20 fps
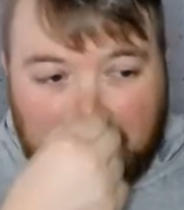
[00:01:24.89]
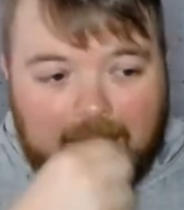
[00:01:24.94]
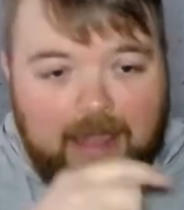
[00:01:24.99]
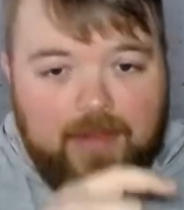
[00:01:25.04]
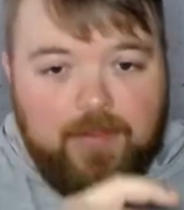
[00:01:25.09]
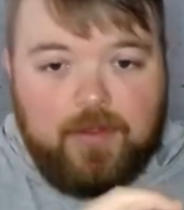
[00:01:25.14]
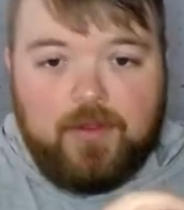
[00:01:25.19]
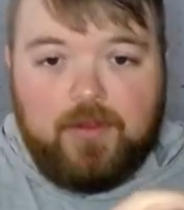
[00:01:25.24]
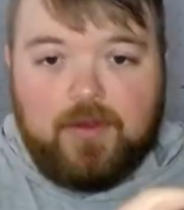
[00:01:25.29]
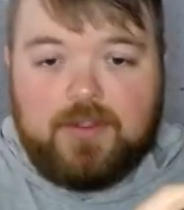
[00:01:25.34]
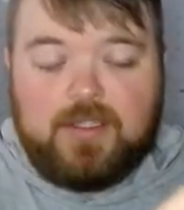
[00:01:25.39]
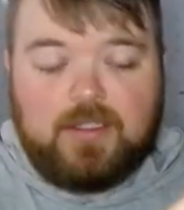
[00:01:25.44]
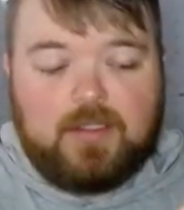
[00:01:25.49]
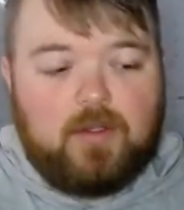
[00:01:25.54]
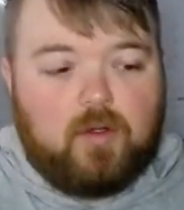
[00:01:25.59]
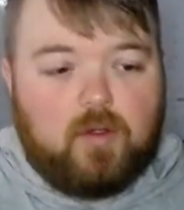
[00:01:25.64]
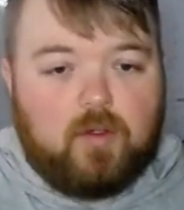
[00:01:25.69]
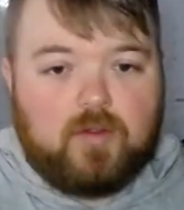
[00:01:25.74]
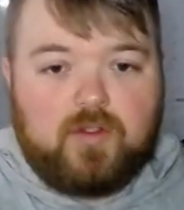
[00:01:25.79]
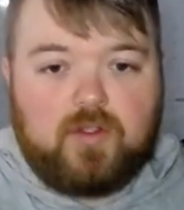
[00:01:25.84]
And then there's a
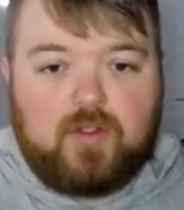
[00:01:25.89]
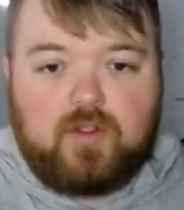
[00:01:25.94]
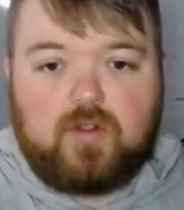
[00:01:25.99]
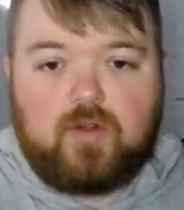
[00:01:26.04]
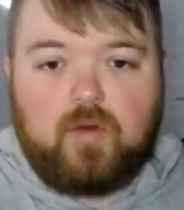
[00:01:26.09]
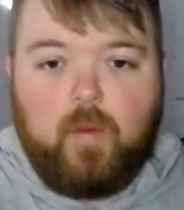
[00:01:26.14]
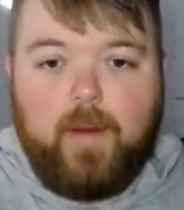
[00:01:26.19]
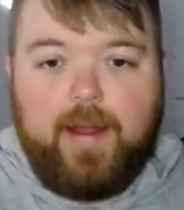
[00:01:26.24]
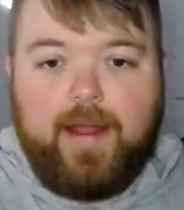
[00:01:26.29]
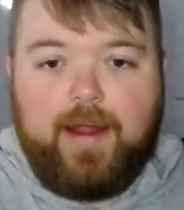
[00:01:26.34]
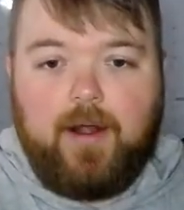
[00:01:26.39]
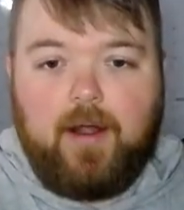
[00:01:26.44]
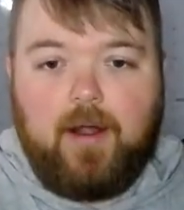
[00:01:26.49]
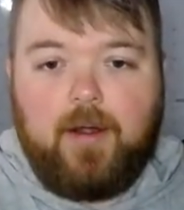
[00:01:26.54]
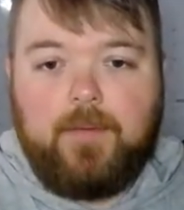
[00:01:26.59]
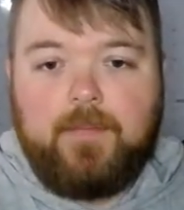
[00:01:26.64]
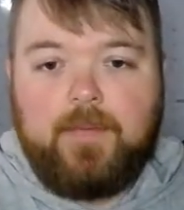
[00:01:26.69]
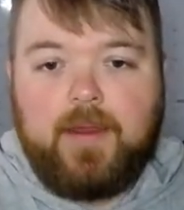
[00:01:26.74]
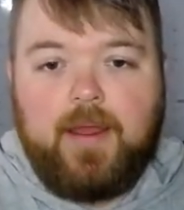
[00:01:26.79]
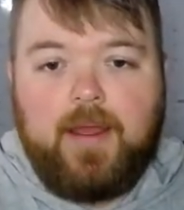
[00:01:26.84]
little
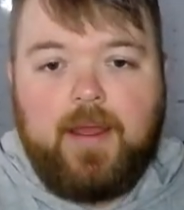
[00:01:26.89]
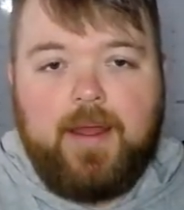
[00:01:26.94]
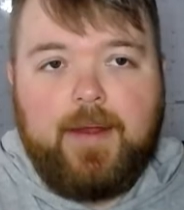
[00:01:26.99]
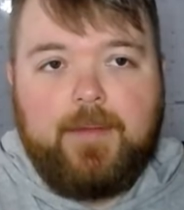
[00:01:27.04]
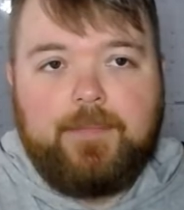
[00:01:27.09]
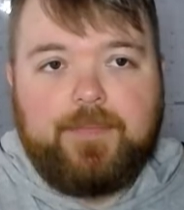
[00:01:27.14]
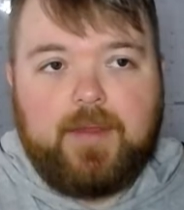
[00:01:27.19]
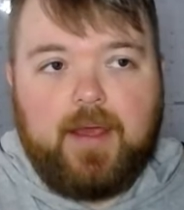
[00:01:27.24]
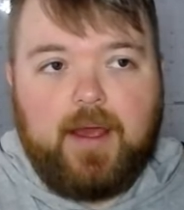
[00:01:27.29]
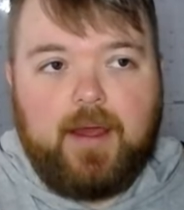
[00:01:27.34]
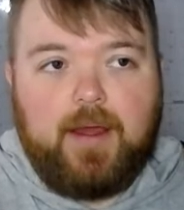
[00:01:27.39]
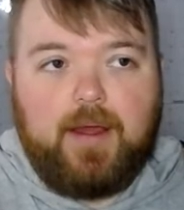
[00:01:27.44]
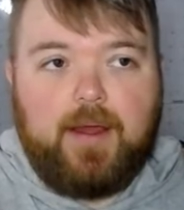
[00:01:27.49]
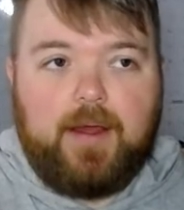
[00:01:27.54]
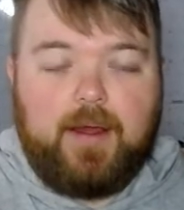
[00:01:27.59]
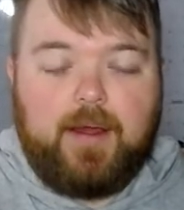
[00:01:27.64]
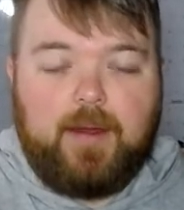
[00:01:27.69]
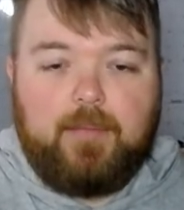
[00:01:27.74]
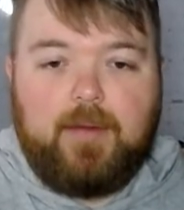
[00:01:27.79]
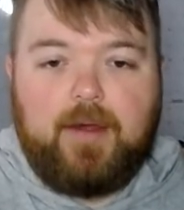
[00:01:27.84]
square
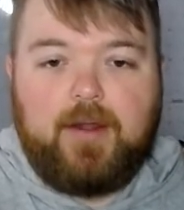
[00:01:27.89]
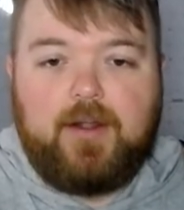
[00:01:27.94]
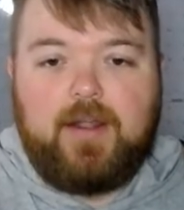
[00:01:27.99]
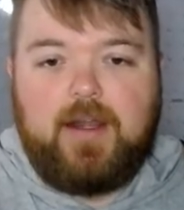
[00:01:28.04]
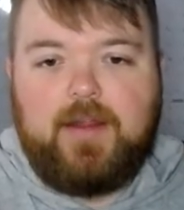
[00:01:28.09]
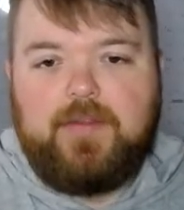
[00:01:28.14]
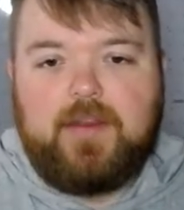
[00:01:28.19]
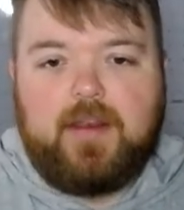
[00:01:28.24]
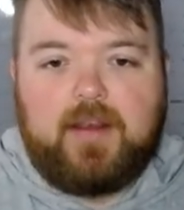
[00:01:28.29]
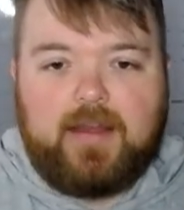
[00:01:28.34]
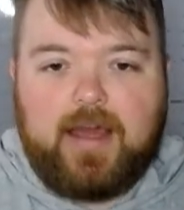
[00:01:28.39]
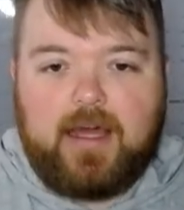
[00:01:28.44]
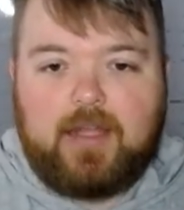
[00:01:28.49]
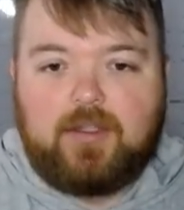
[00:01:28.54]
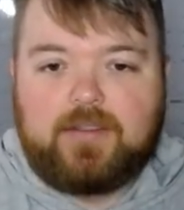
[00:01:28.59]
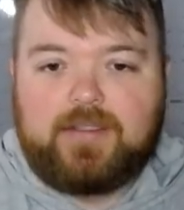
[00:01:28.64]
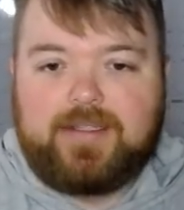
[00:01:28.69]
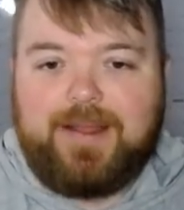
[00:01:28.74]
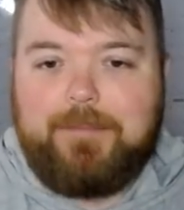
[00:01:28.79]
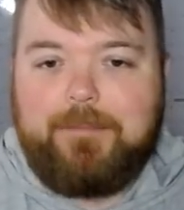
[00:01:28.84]
underneath it that kind of
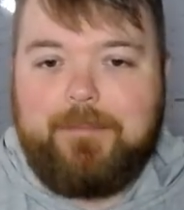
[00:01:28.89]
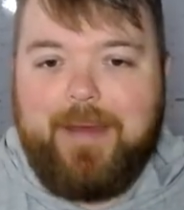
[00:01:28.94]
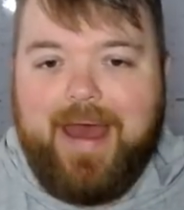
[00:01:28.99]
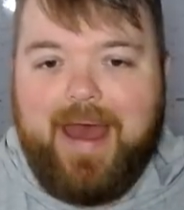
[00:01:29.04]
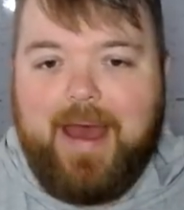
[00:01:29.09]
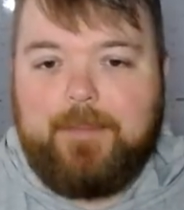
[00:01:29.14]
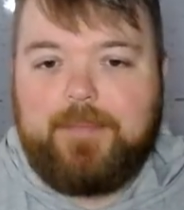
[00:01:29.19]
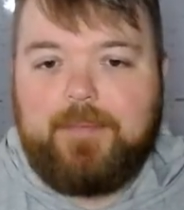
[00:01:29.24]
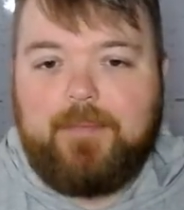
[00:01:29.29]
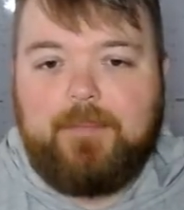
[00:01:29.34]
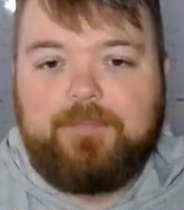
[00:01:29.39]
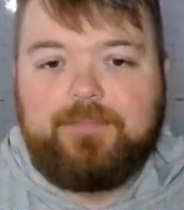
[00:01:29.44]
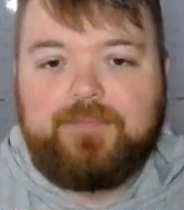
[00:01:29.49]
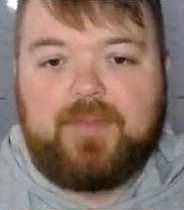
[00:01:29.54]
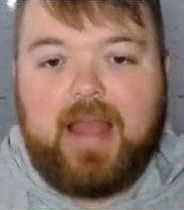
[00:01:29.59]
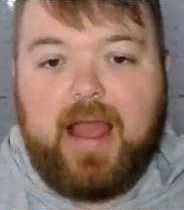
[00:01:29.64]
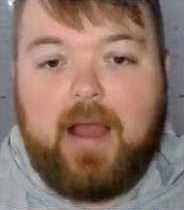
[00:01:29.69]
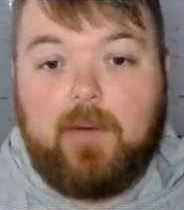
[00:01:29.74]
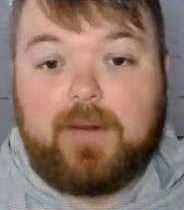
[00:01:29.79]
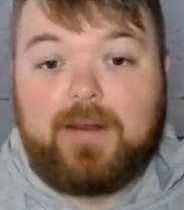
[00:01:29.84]
looks like a map.
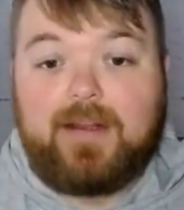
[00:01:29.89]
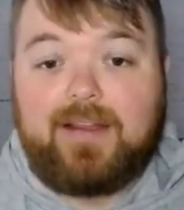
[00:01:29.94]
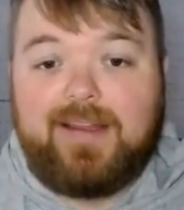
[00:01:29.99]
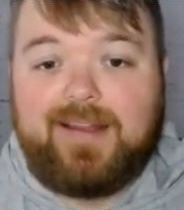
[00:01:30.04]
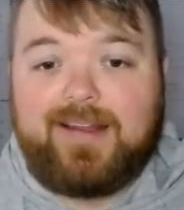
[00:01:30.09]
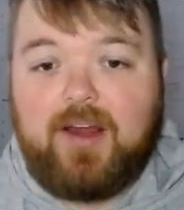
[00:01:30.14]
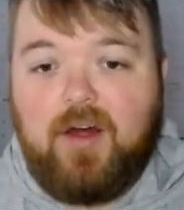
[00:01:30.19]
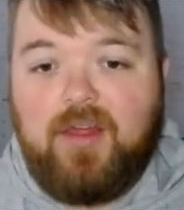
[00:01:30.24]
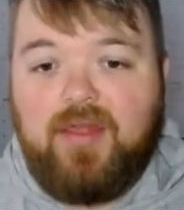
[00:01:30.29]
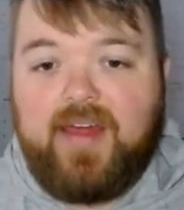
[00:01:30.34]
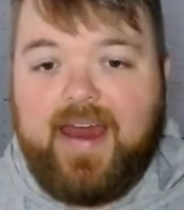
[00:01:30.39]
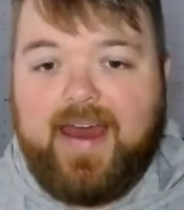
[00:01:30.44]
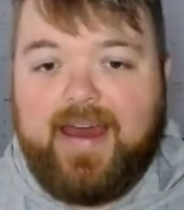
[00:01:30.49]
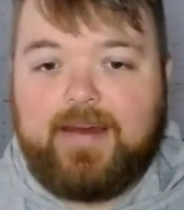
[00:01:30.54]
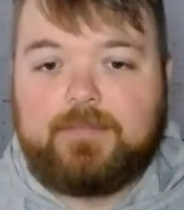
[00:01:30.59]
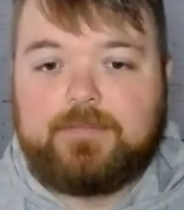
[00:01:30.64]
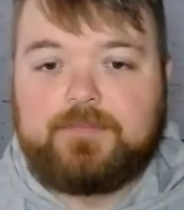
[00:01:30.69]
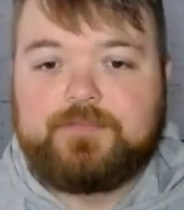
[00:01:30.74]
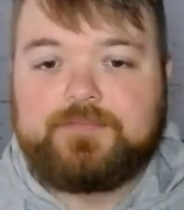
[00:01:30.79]
I would click on that,